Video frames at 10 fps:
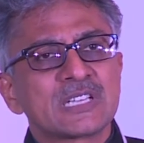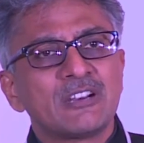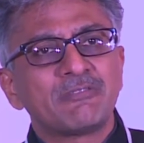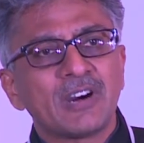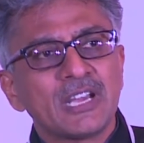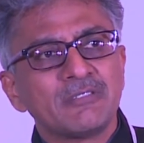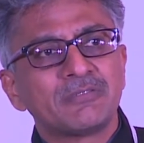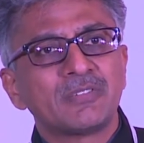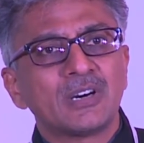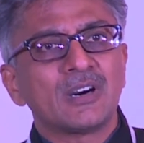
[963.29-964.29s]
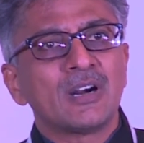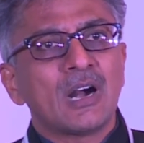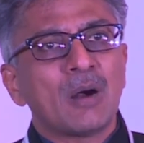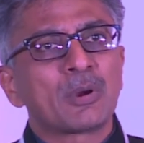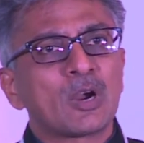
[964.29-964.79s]
had 5
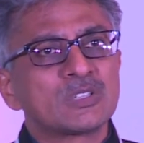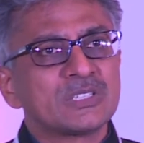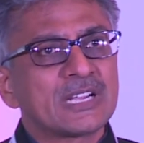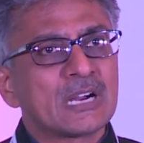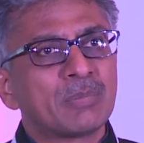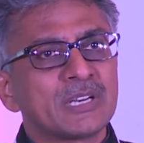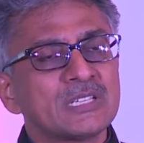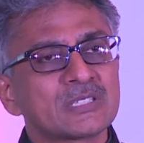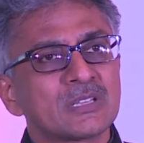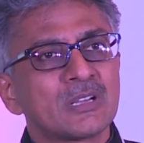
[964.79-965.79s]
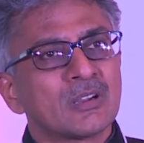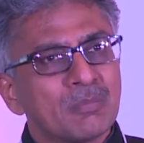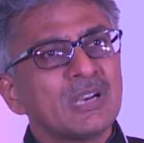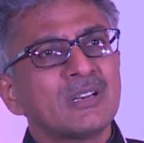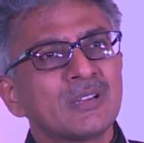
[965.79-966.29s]
up rounds in the companies,
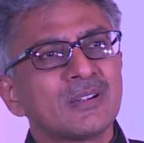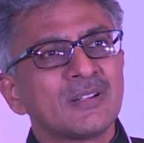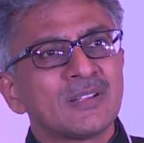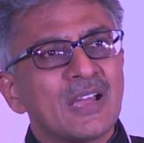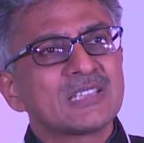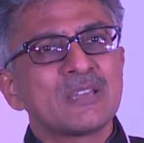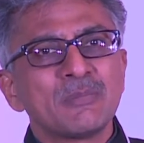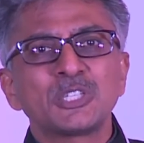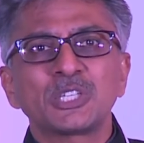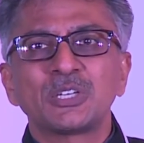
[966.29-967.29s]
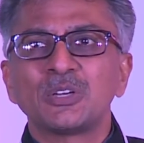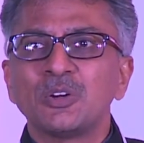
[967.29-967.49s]
but as I mentioned,